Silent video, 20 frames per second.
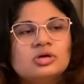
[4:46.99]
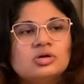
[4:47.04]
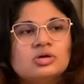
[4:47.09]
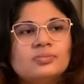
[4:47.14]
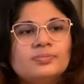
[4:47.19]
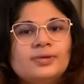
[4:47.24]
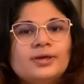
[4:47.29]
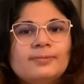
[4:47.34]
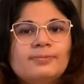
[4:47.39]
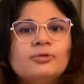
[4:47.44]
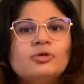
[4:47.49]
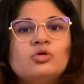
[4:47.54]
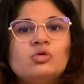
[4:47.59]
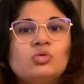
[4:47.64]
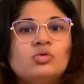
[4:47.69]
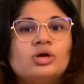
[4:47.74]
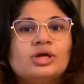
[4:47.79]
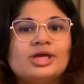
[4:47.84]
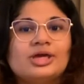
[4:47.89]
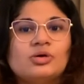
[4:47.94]
people
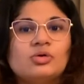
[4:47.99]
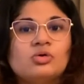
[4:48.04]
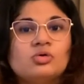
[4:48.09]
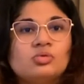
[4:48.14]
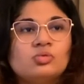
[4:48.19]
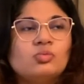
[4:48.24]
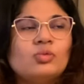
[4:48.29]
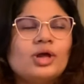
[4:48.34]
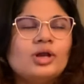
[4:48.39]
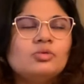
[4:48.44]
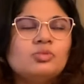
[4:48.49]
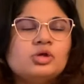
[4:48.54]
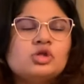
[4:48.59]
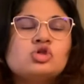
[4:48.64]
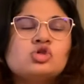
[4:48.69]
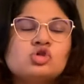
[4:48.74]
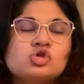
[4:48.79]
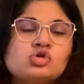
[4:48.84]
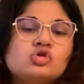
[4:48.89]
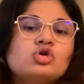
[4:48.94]
who, well, we
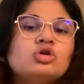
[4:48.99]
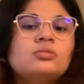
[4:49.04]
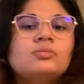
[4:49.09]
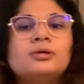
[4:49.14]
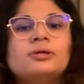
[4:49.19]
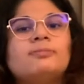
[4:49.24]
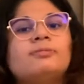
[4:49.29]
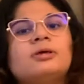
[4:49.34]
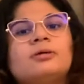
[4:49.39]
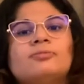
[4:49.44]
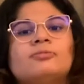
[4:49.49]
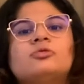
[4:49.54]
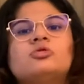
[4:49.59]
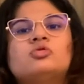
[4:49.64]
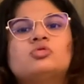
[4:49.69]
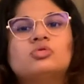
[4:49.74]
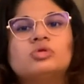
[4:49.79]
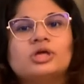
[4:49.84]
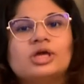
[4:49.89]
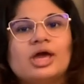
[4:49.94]
should be people
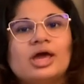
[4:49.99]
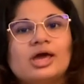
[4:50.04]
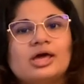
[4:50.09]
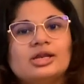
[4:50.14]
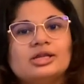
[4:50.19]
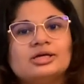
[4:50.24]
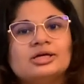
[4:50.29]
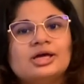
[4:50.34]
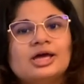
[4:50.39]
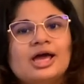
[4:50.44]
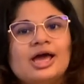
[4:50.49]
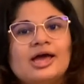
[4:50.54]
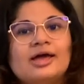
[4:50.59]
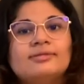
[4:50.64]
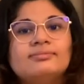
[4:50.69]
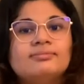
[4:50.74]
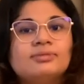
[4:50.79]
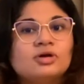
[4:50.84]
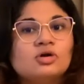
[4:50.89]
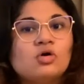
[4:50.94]
who care.
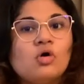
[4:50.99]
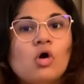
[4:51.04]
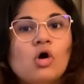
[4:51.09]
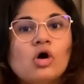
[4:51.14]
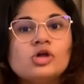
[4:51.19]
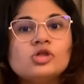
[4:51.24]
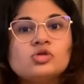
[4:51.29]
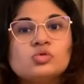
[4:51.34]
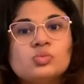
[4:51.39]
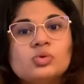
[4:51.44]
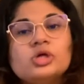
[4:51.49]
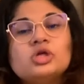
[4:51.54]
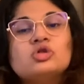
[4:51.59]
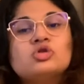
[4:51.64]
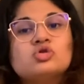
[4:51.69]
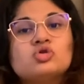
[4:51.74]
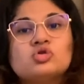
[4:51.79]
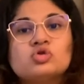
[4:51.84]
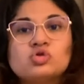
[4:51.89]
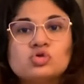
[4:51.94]
And because we
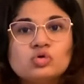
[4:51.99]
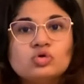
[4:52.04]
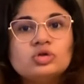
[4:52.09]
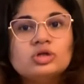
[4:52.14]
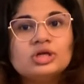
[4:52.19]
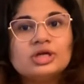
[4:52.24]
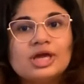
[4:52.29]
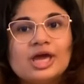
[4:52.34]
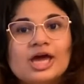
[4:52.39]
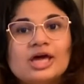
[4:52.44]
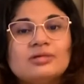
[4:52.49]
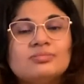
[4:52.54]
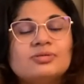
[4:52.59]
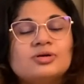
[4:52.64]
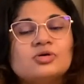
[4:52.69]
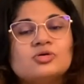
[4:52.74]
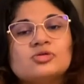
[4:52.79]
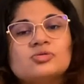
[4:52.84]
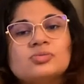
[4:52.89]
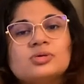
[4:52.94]
should care,
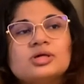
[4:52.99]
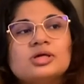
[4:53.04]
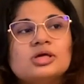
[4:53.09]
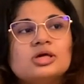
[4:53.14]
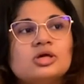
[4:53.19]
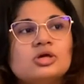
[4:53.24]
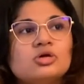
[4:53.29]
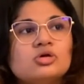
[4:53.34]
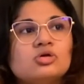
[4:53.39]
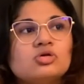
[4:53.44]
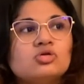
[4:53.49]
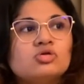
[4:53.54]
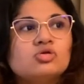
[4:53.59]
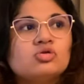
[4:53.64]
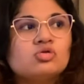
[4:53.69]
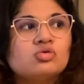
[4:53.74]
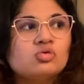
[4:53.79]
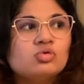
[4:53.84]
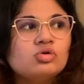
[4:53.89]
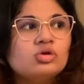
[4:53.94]
because we
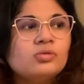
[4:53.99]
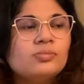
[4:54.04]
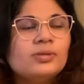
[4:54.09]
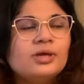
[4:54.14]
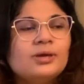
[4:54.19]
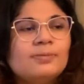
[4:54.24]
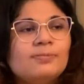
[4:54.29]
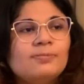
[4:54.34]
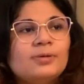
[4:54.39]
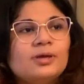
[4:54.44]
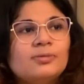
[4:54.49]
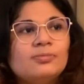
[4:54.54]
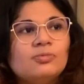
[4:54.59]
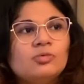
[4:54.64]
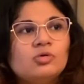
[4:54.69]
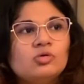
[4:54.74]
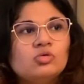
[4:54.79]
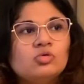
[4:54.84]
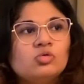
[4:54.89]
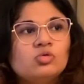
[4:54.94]
should be
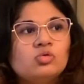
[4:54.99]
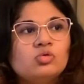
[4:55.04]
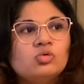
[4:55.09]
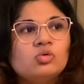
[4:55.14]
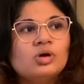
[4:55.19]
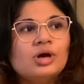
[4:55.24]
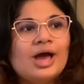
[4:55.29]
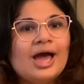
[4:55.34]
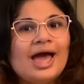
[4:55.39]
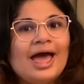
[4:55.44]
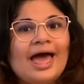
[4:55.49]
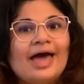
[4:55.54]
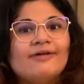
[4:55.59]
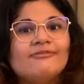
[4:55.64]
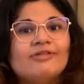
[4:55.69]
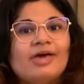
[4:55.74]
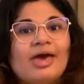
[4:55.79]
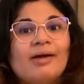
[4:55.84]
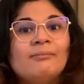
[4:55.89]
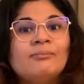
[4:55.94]
people who
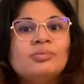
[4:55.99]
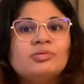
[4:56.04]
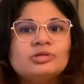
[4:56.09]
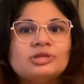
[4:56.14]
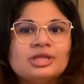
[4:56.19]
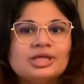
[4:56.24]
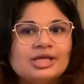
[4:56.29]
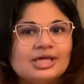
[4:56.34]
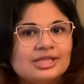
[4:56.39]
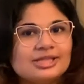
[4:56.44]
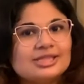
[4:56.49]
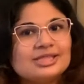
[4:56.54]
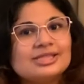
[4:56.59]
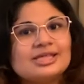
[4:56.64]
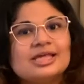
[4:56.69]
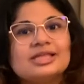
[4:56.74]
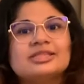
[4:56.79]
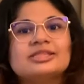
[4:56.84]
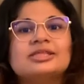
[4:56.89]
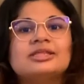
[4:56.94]
have empathy and
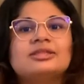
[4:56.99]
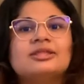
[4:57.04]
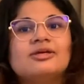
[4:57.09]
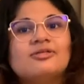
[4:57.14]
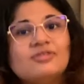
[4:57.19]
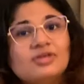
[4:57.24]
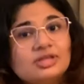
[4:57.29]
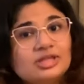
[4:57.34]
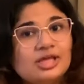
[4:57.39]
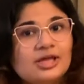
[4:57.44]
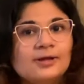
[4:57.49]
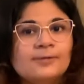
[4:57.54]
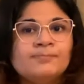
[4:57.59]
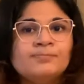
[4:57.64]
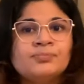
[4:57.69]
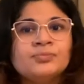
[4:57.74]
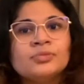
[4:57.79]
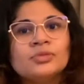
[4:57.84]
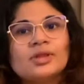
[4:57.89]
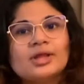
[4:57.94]

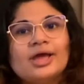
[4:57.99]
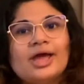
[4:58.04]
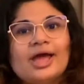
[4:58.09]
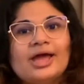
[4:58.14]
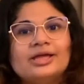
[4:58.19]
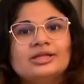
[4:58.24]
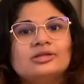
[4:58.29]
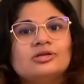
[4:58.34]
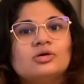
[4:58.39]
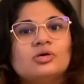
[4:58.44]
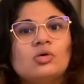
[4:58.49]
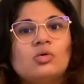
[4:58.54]
sensitivity, and